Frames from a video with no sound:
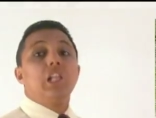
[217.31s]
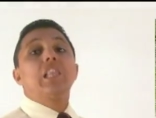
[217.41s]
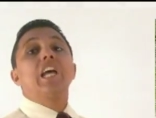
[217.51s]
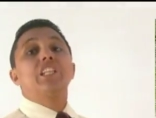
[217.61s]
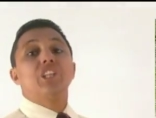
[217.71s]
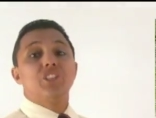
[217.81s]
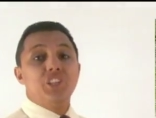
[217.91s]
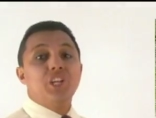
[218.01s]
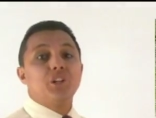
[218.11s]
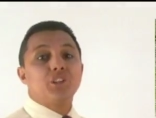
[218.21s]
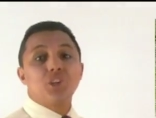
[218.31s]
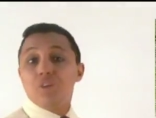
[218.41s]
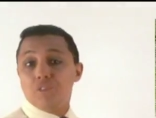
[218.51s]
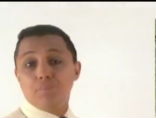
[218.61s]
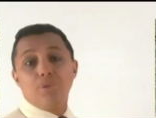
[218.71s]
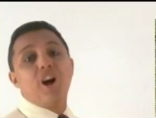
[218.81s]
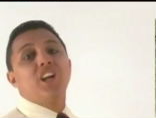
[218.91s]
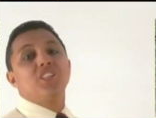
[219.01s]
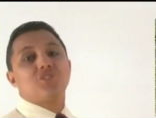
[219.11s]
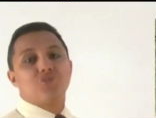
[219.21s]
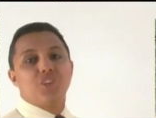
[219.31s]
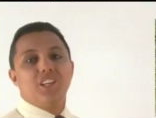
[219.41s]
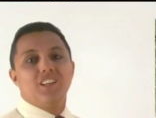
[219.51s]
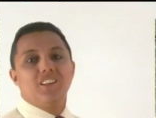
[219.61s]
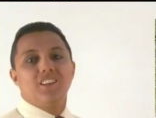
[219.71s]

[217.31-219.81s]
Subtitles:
like the needles of a pine tree.